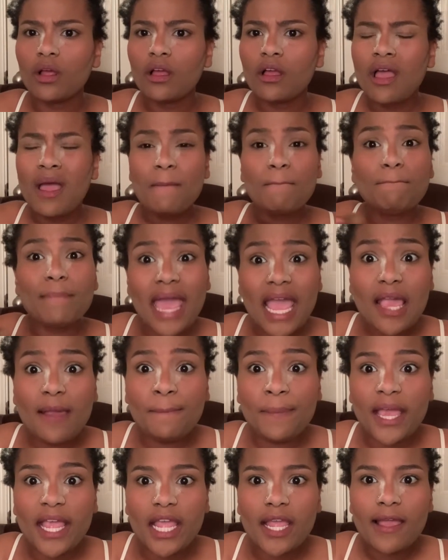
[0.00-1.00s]

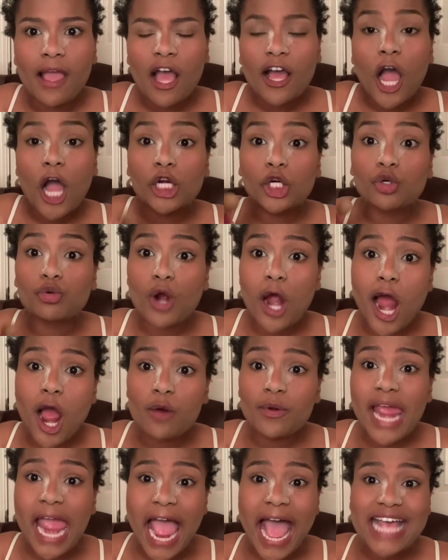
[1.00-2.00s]
Maybe a
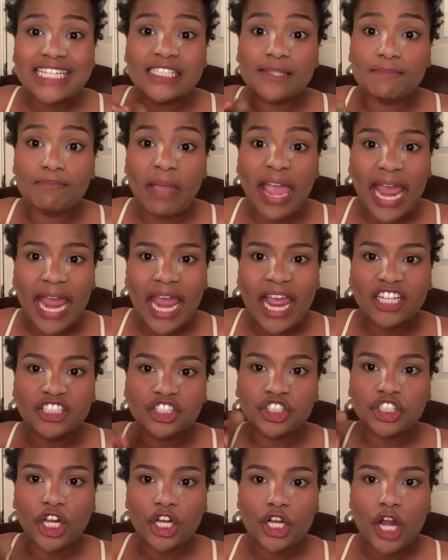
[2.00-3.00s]
grown-ass man
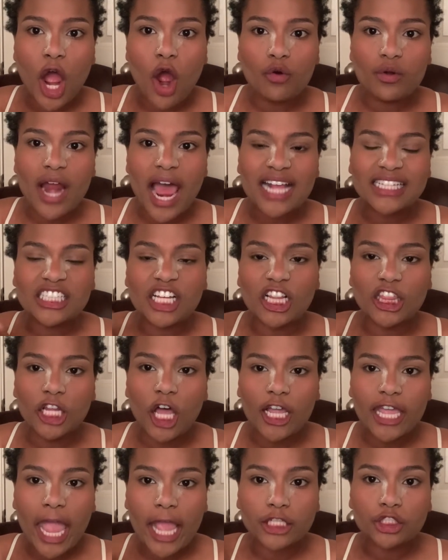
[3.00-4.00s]
should know not to look
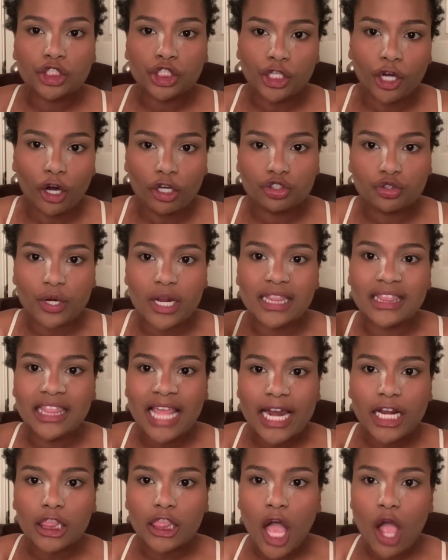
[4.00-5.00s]
at children, let
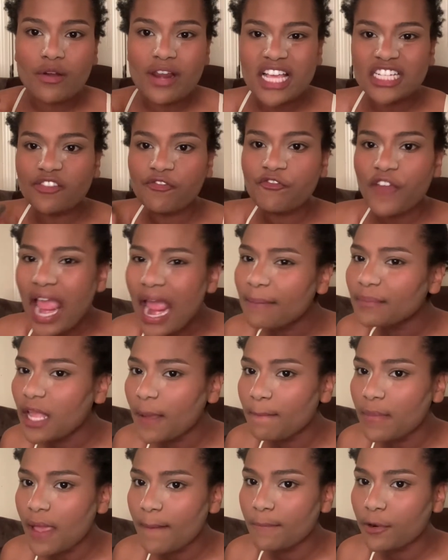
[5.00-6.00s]
alone his family
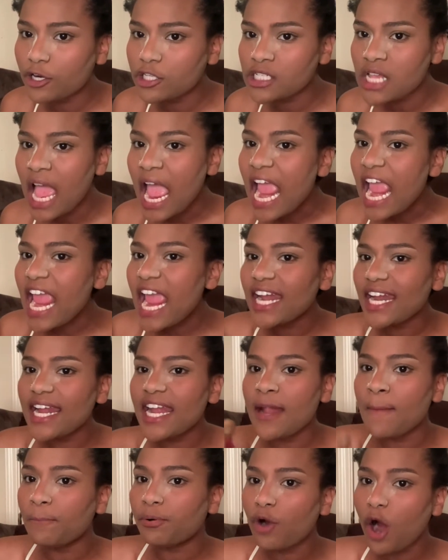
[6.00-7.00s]
members, in an
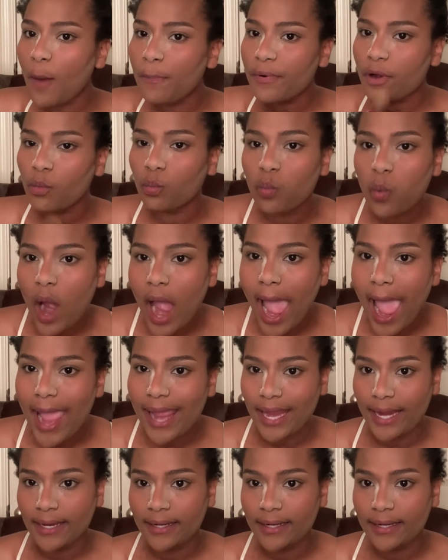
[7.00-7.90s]
inappropriate way.